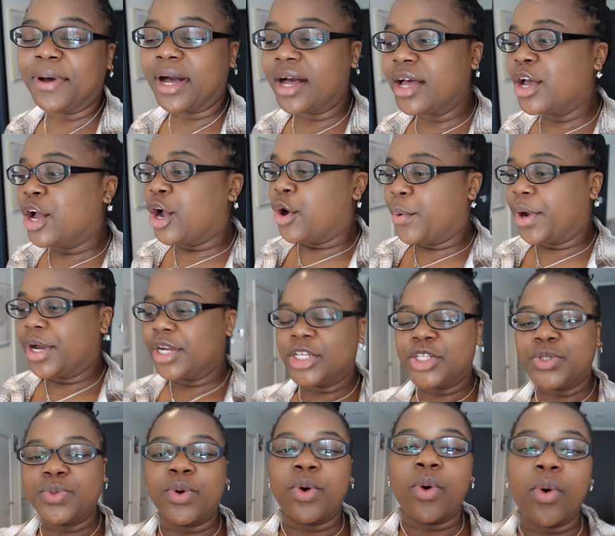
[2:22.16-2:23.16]
but we're gonna
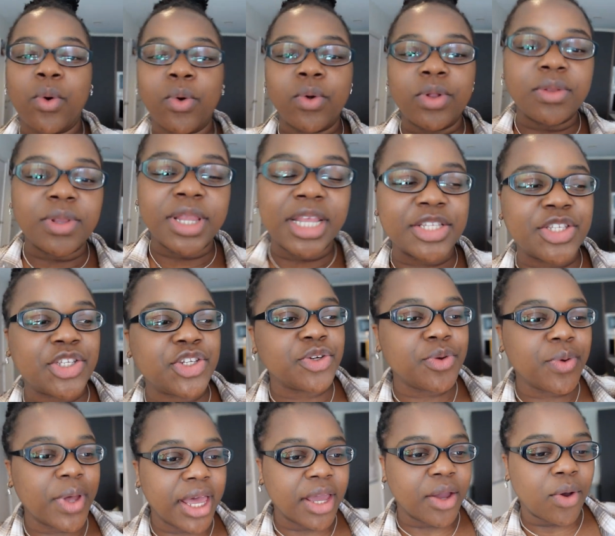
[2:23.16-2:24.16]
do a haul. Let's
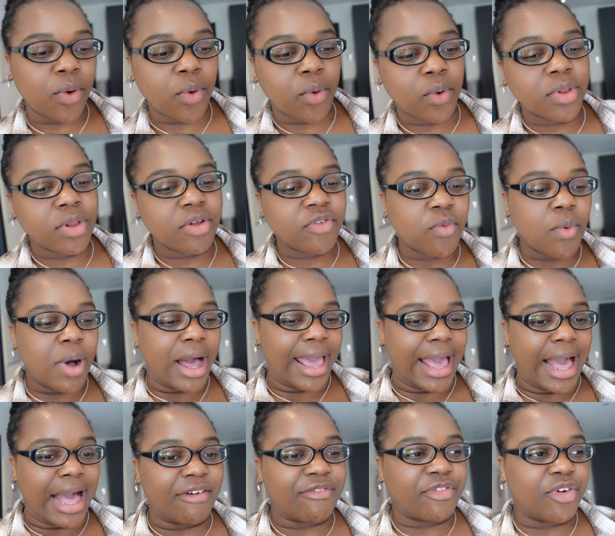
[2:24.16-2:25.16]
do a haul of what I
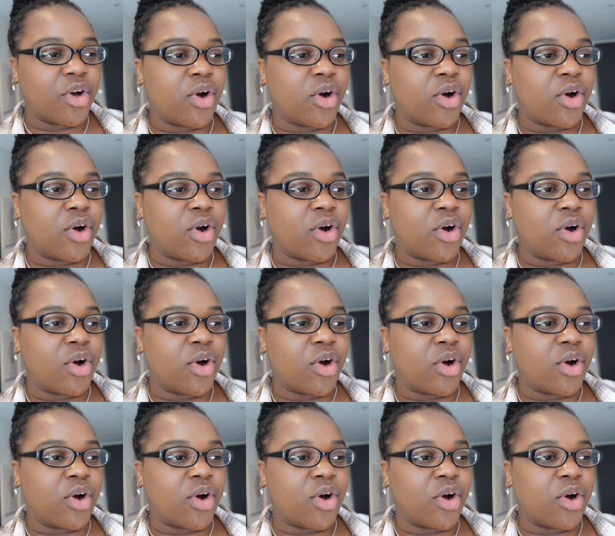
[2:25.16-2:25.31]
have